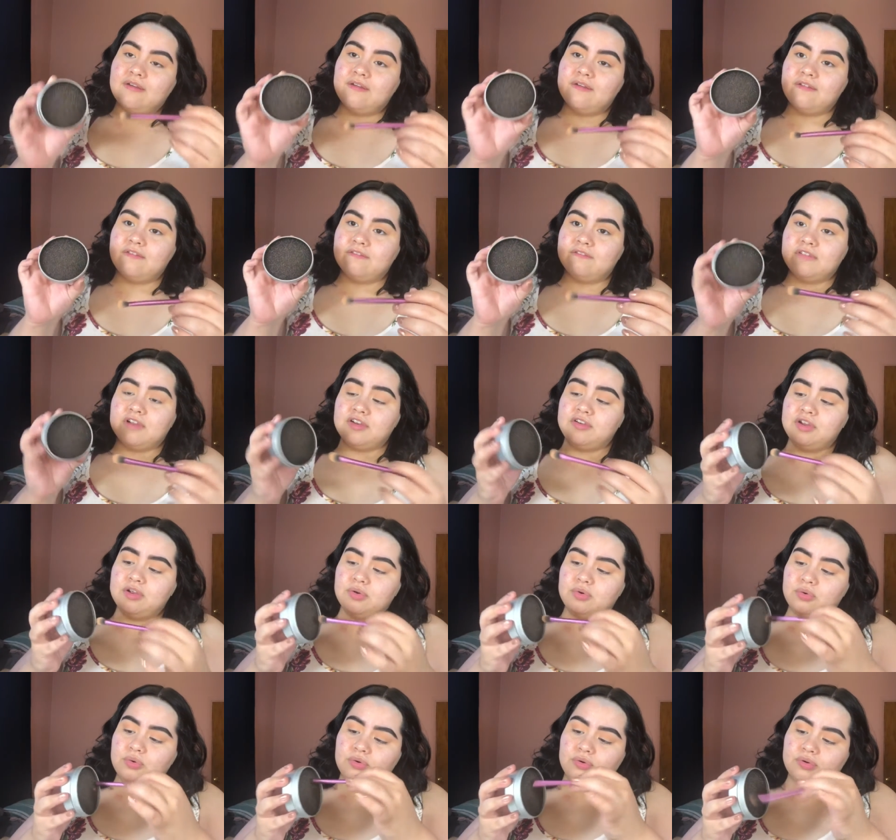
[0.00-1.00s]
Very
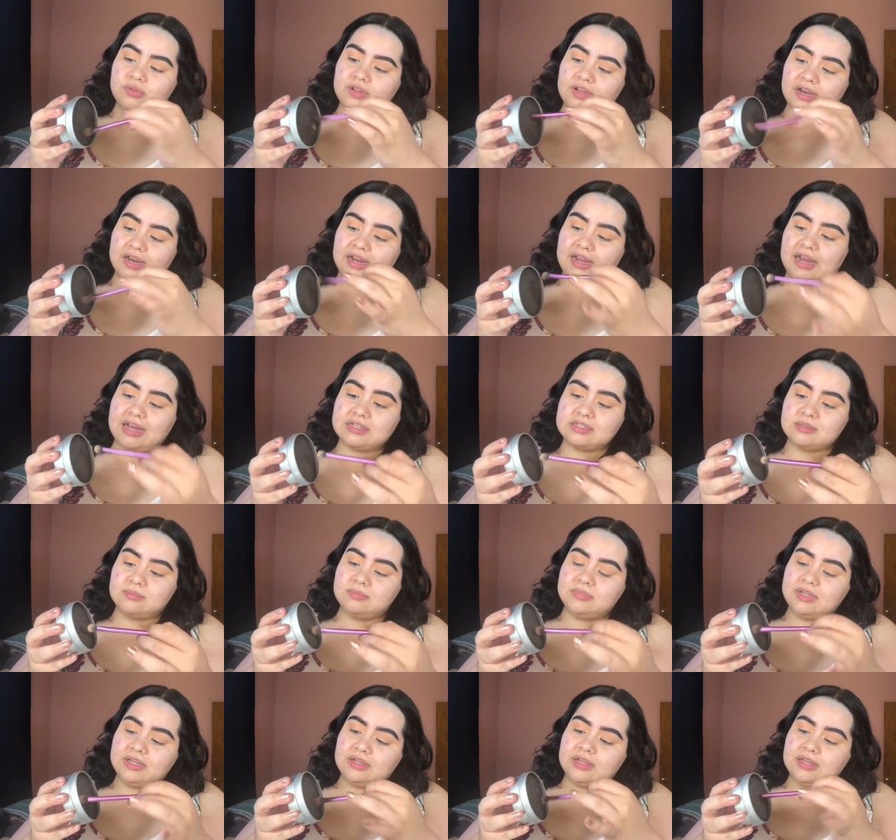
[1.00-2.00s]
cool that I got
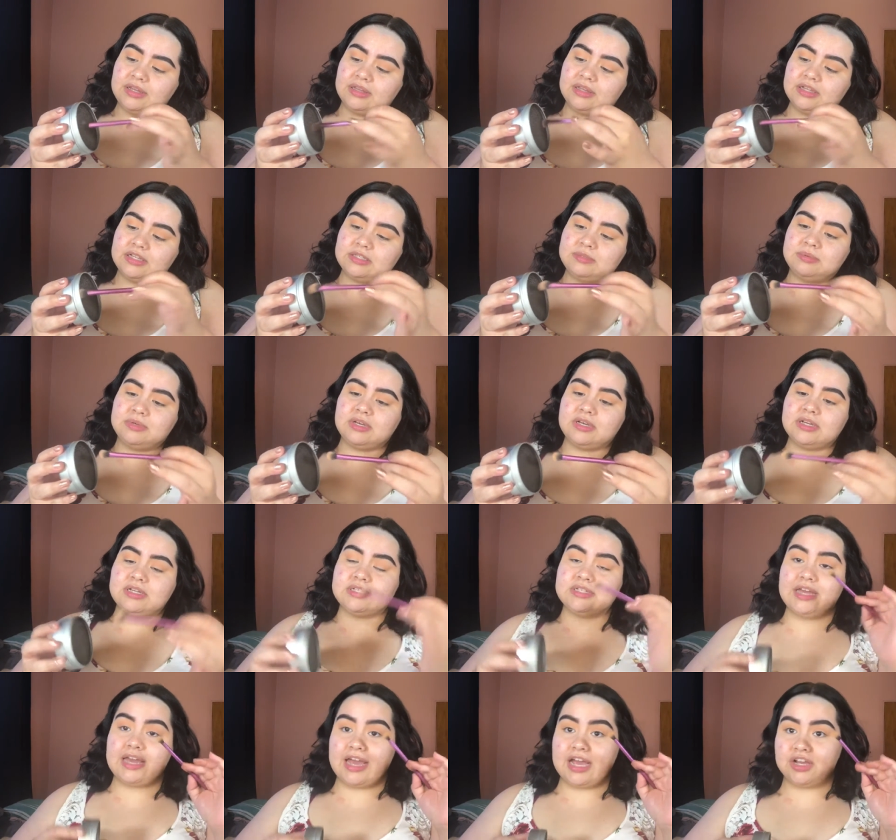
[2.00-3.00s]
something like this because
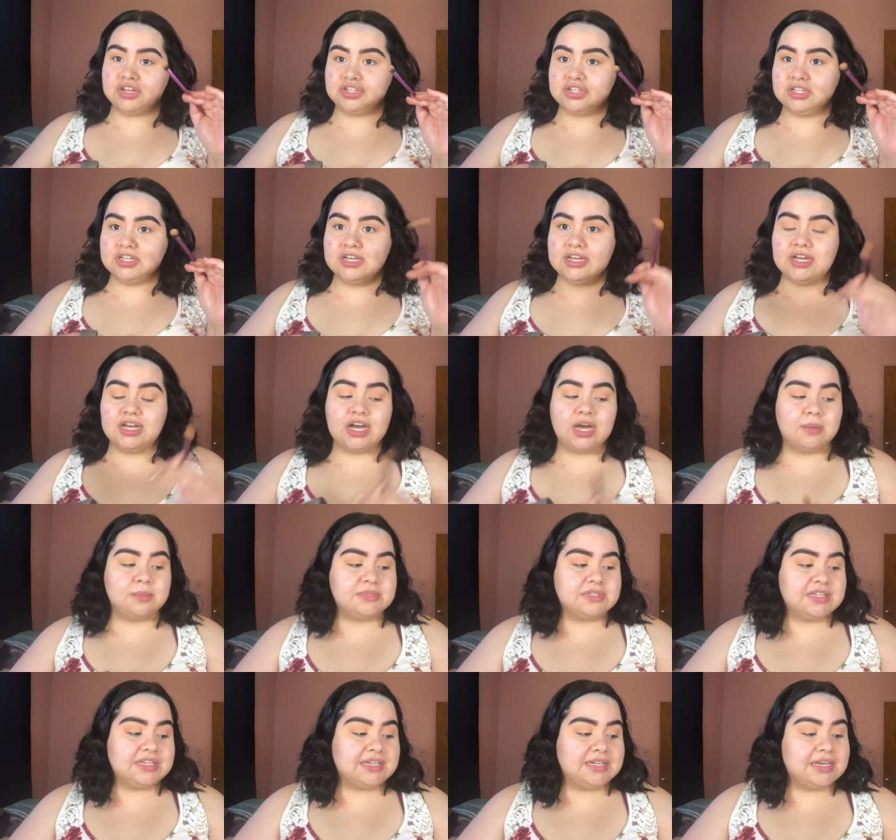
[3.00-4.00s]
it actually
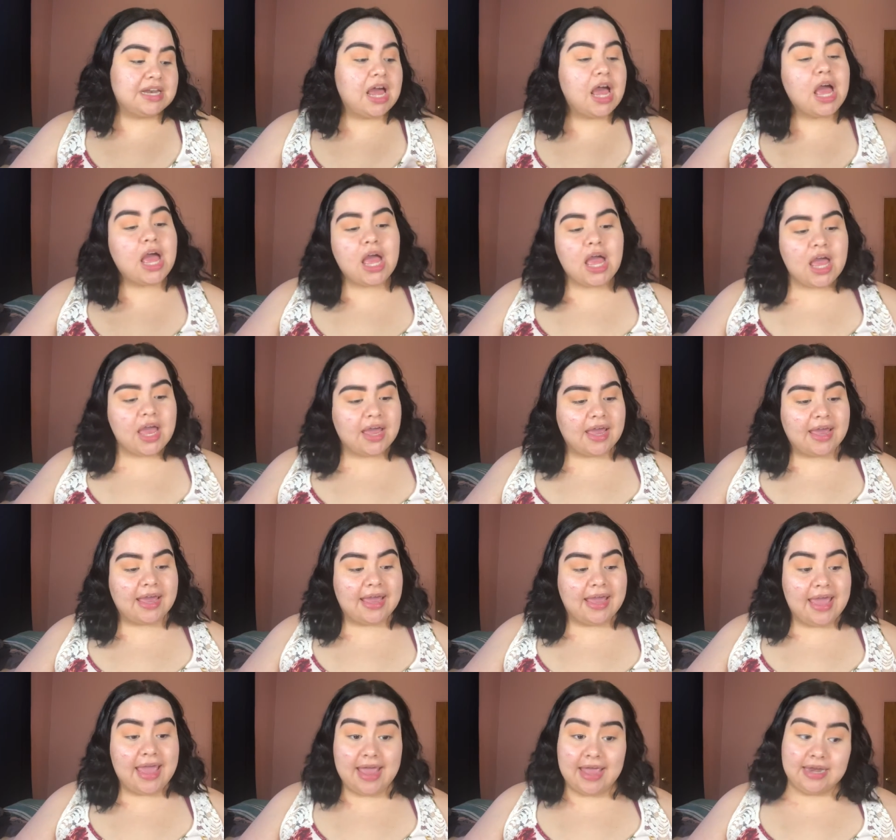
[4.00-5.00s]
comes in
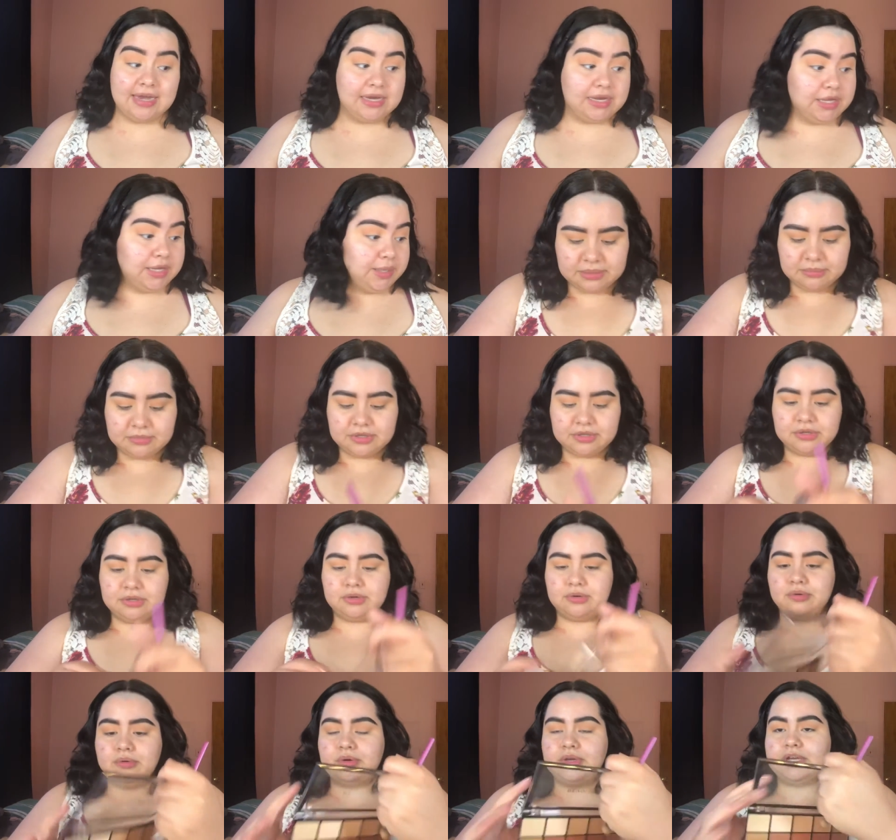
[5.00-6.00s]
handy. I'm gonna
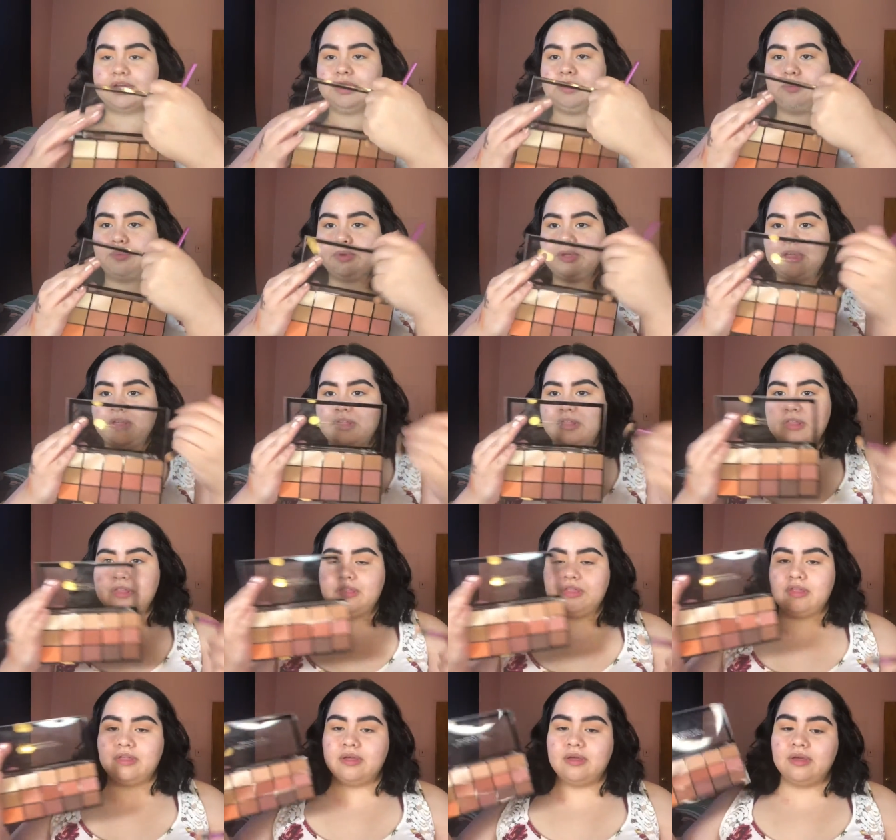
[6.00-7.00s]
go in with,
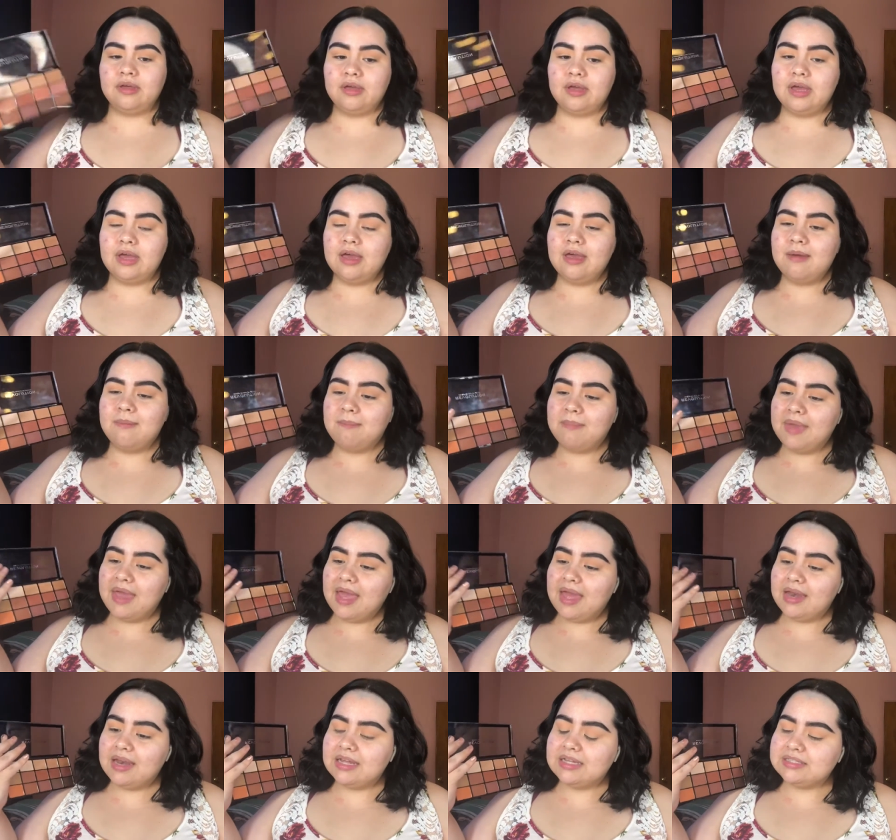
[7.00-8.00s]

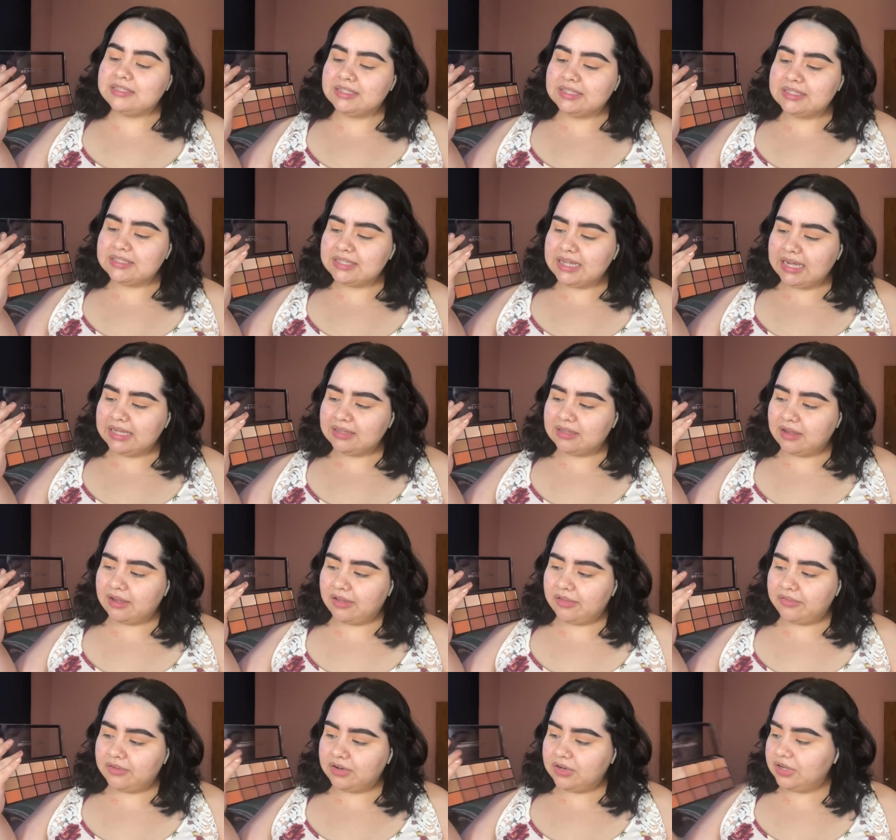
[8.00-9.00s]
man, is this like the
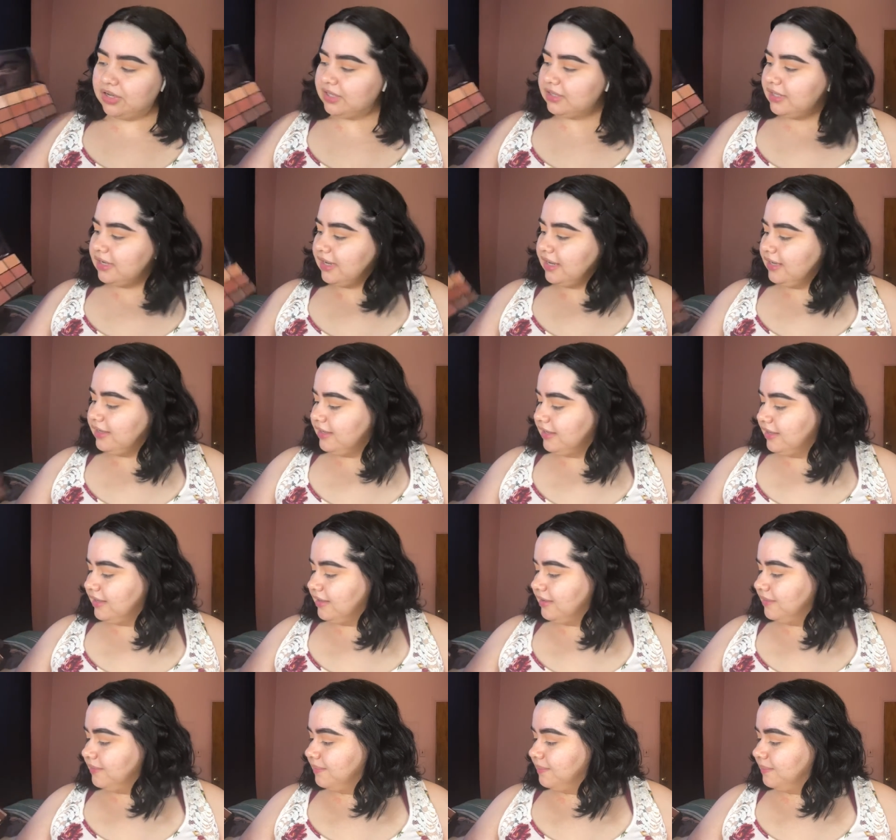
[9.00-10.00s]
other look that I did?